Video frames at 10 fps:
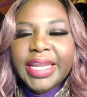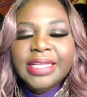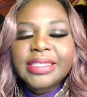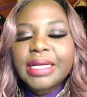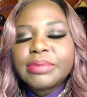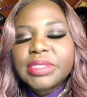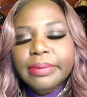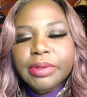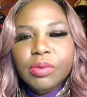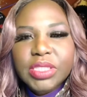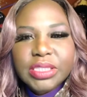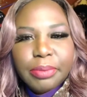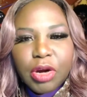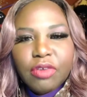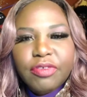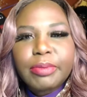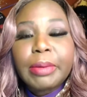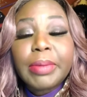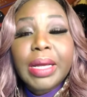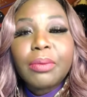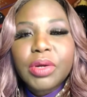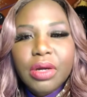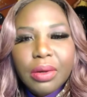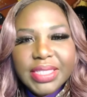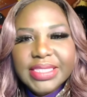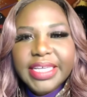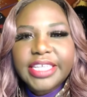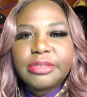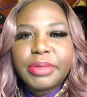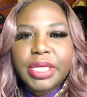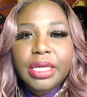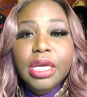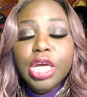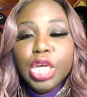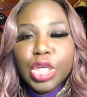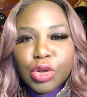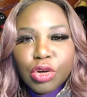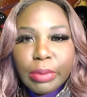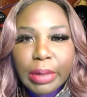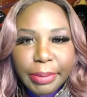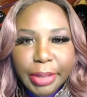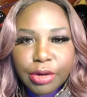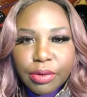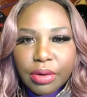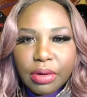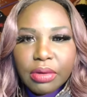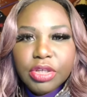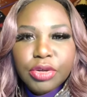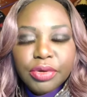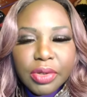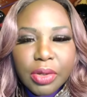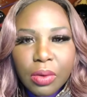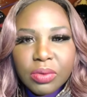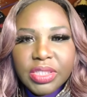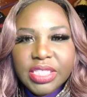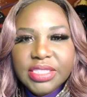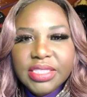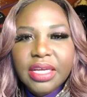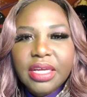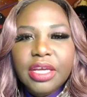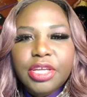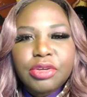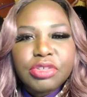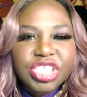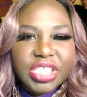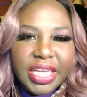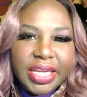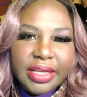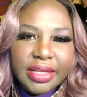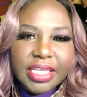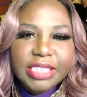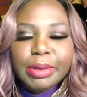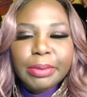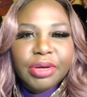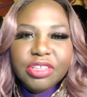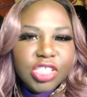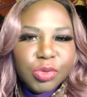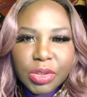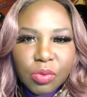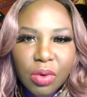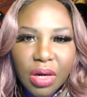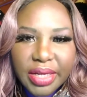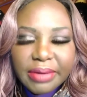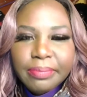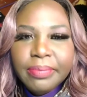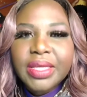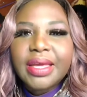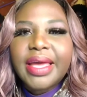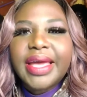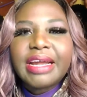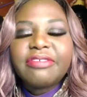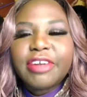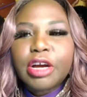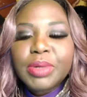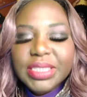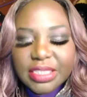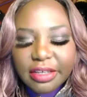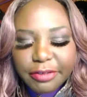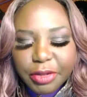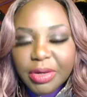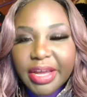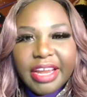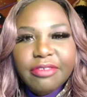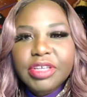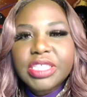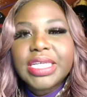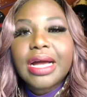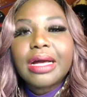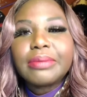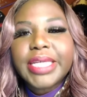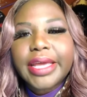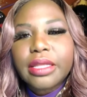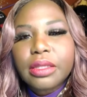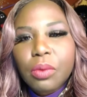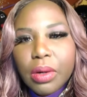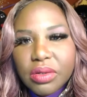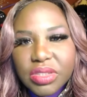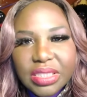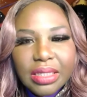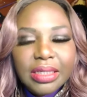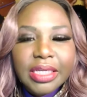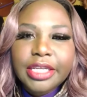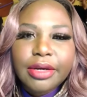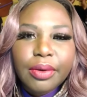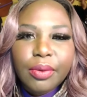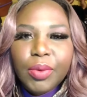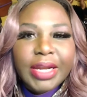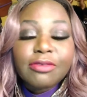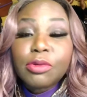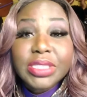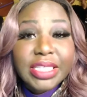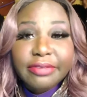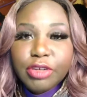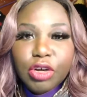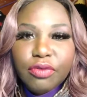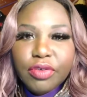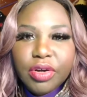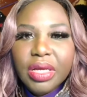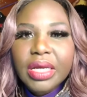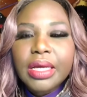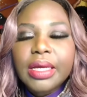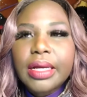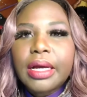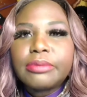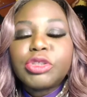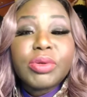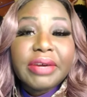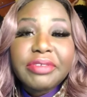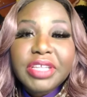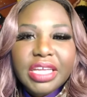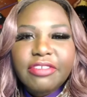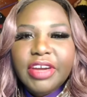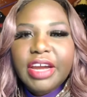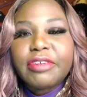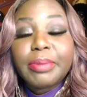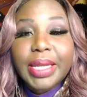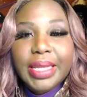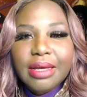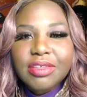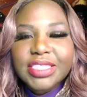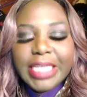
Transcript: Anytime something wasn't perfect, my mom would always say to me, You're my big girl. You're the oldest. You should eat it because my brothers wouldn't want it. And I found myself throughout every job taking the worst, you know, whatever was left over, um, doing everything for everybody else.